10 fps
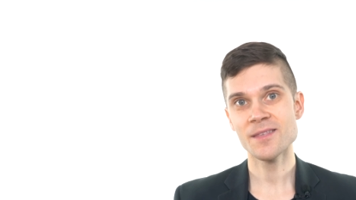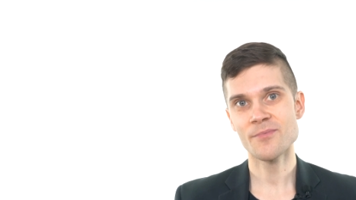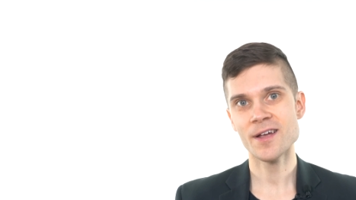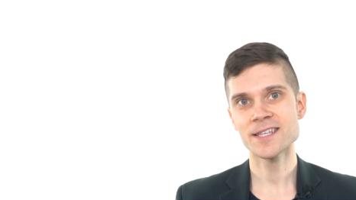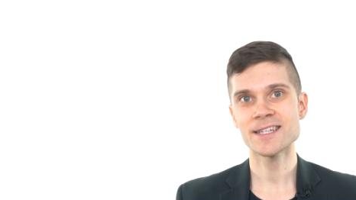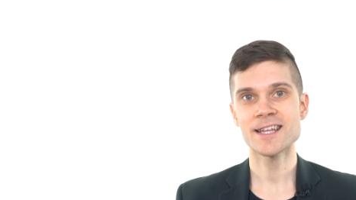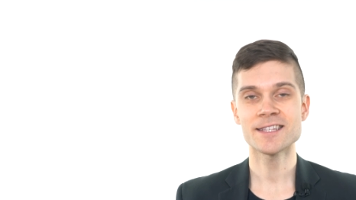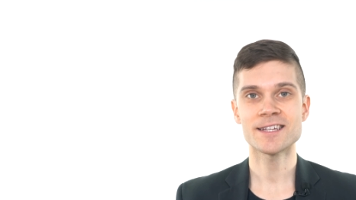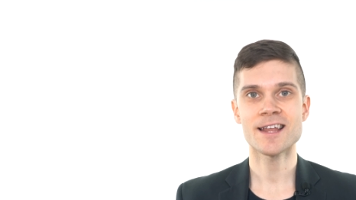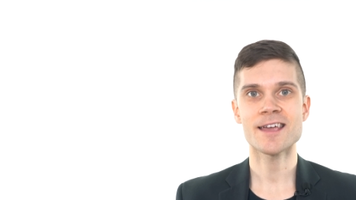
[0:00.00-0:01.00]
the present
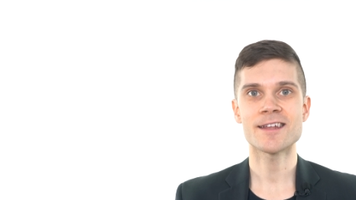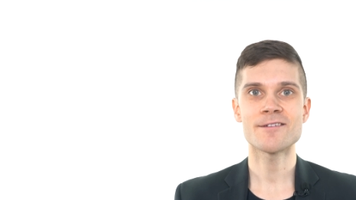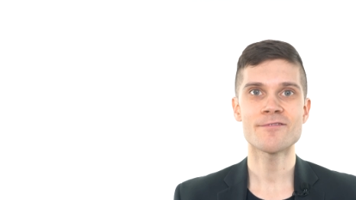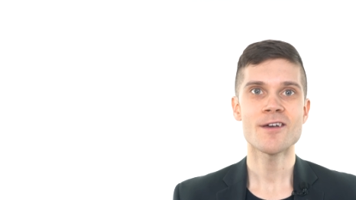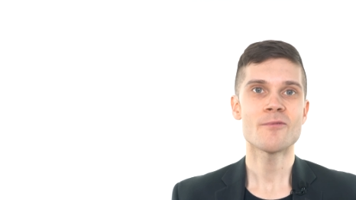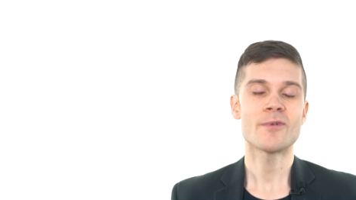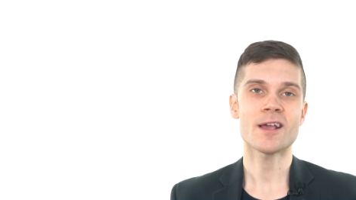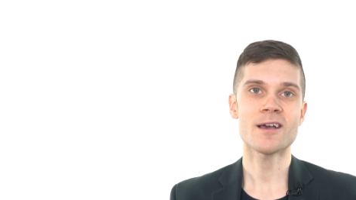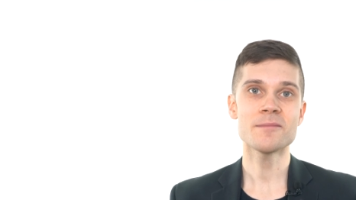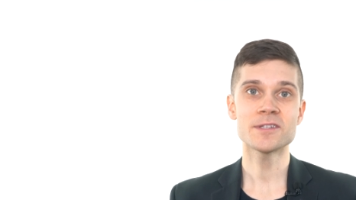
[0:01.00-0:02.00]
tense negative, when
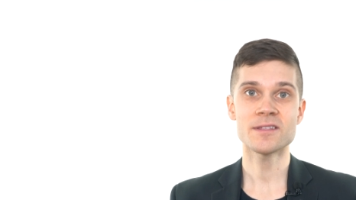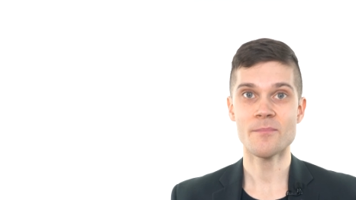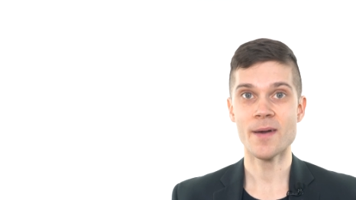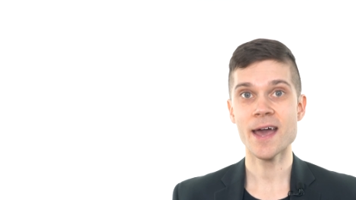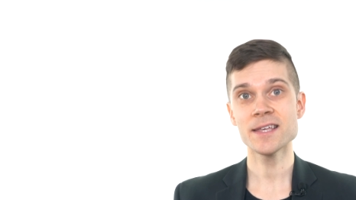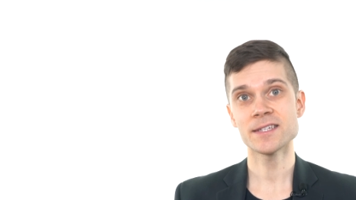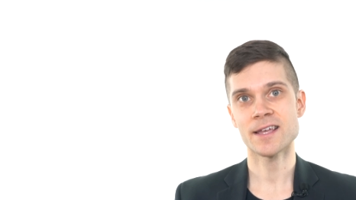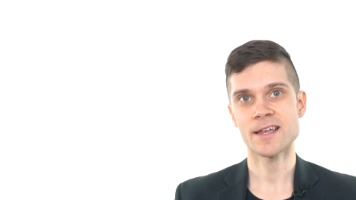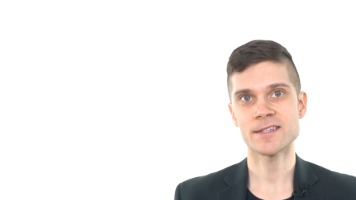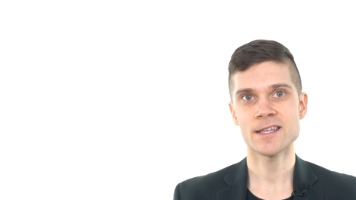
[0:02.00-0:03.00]
it comes to the past
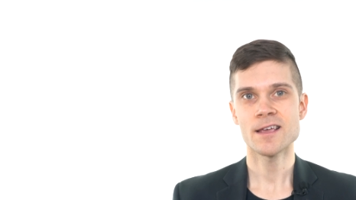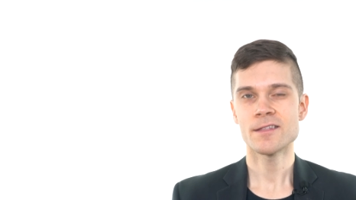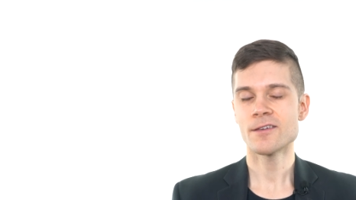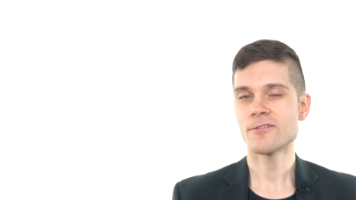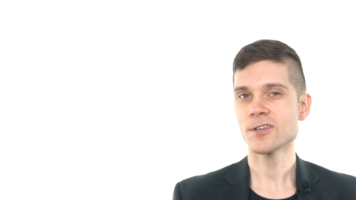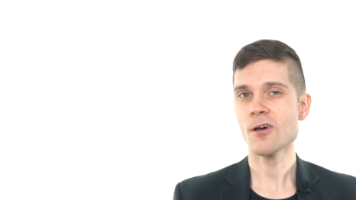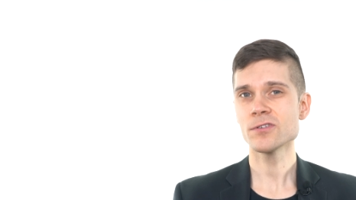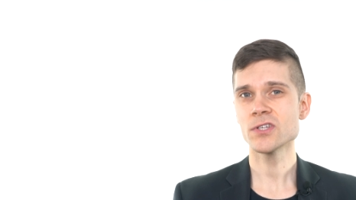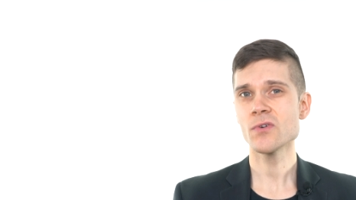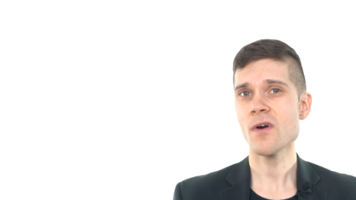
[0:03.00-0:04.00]
tense, there is
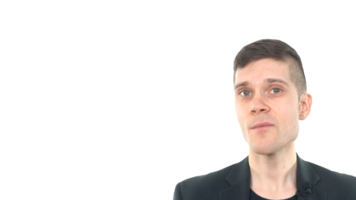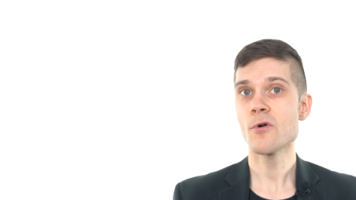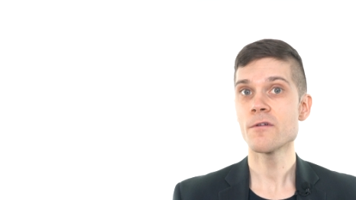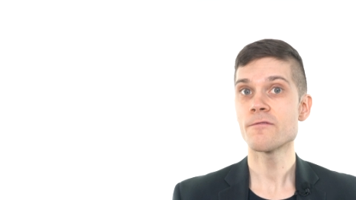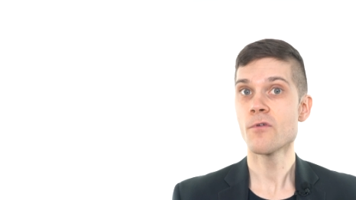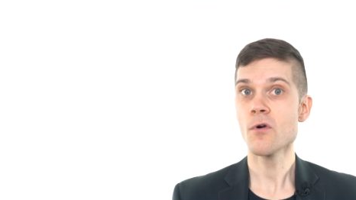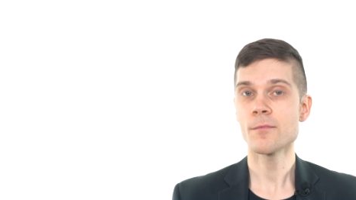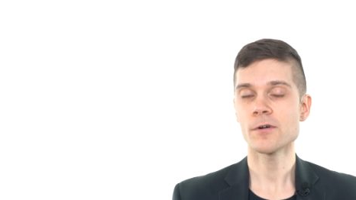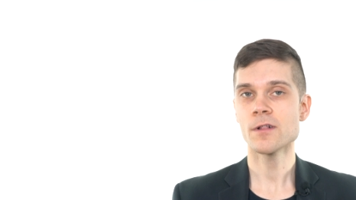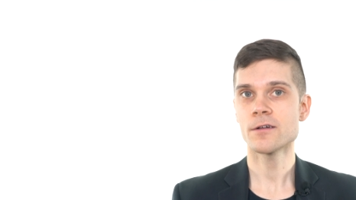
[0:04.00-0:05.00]
also a more
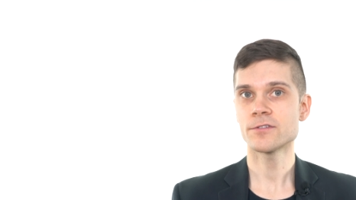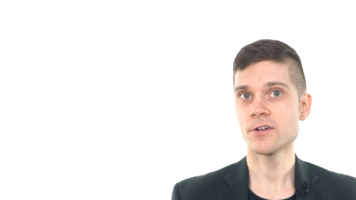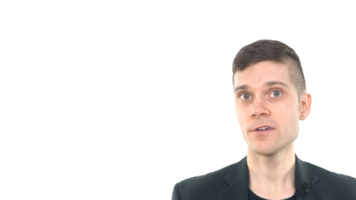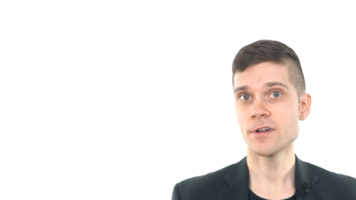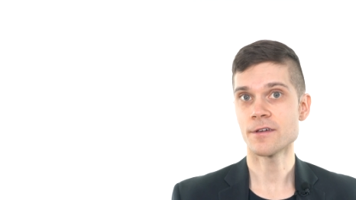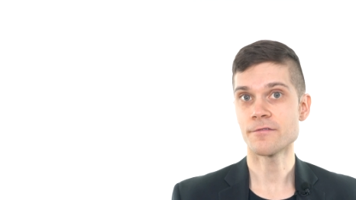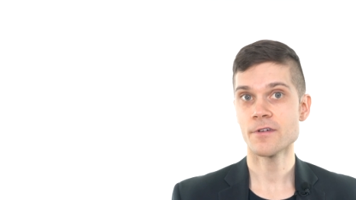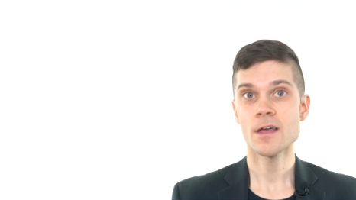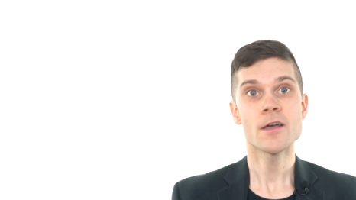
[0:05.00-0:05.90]
formal alternative.